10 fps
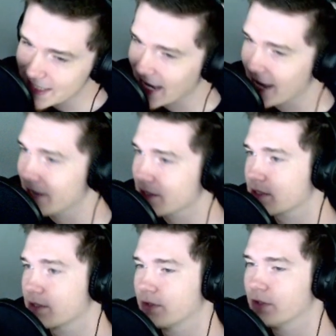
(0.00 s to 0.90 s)

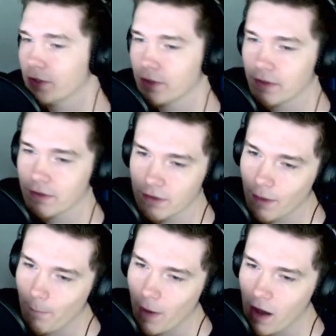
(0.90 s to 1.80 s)
S, dude?
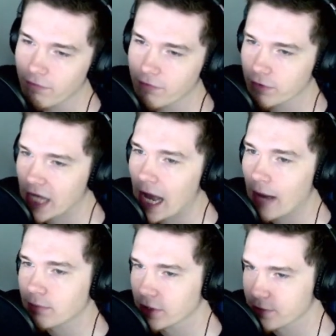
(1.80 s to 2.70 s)
The Puffle
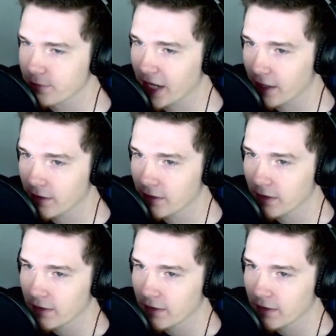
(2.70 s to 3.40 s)
Toppers, man.